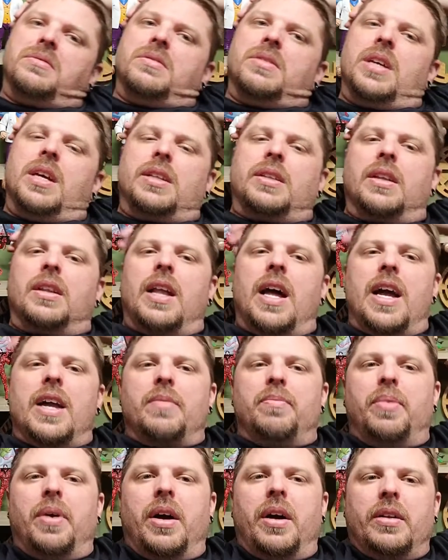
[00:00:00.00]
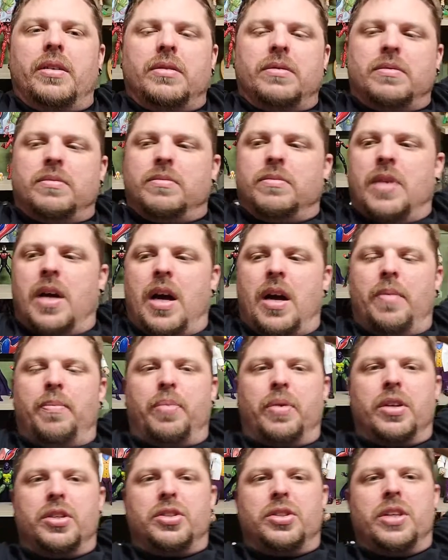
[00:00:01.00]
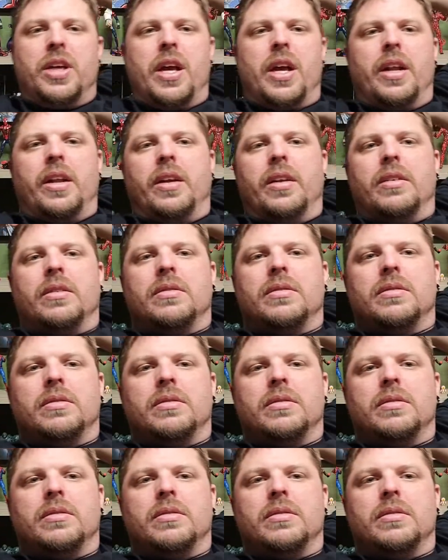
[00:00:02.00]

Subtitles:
hit the like button. I appreciate it.